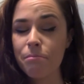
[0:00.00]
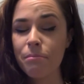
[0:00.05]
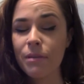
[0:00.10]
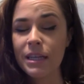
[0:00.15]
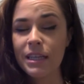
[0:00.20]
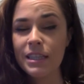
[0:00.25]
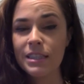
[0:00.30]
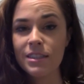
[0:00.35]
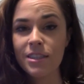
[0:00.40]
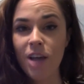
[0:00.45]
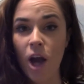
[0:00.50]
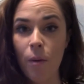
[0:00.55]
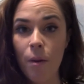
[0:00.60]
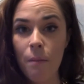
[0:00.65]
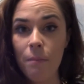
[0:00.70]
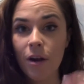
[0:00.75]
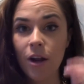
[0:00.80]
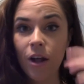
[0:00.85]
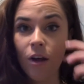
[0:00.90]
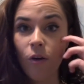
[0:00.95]
please comment
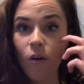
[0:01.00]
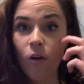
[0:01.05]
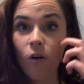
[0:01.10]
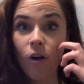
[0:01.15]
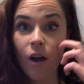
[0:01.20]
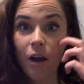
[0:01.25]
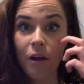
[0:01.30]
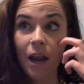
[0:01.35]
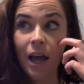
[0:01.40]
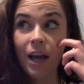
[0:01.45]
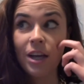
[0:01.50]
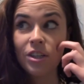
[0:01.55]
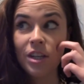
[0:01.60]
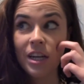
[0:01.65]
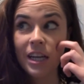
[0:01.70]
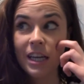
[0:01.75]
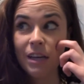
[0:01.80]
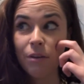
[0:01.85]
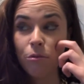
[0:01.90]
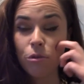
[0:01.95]
below, or I'll
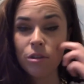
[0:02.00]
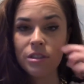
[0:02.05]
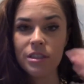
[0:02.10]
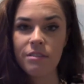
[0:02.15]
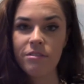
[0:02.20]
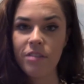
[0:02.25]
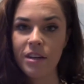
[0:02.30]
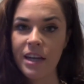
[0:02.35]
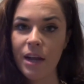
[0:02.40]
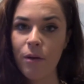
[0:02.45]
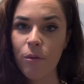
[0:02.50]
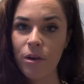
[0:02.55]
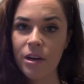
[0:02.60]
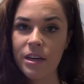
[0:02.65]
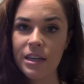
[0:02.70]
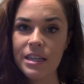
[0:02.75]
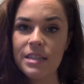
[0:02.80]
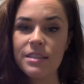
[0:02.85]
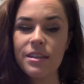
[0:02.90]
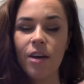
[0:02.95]
actually, once I find out what it
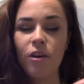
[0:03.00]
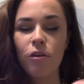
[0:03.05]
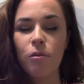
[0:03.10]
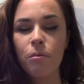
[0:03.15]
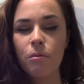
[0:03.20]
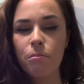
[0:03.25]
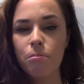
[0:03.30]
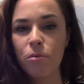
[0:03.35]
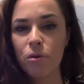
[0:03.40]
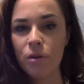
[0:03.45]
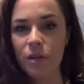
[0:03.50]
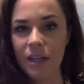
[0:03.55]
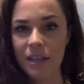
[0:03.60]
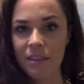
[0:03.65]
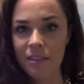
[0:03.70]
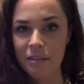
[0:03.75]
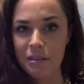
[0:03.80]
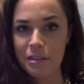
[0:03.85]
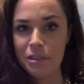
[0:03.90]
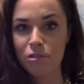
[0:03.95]
is, I'll put it
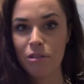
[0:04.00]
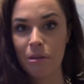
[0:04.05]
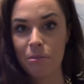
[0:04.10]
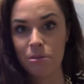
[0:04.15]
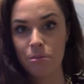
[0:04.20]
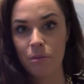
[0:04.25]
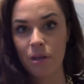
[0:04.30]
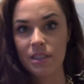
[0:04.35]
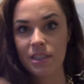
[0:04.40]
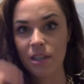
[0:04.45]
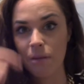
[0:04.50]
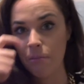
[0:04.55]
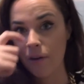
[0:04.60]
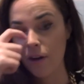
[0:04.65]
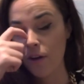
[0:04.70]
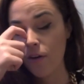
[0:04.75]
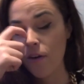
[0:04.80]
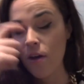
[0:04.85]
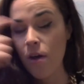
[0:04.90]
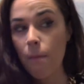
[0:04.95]
in the description box down below.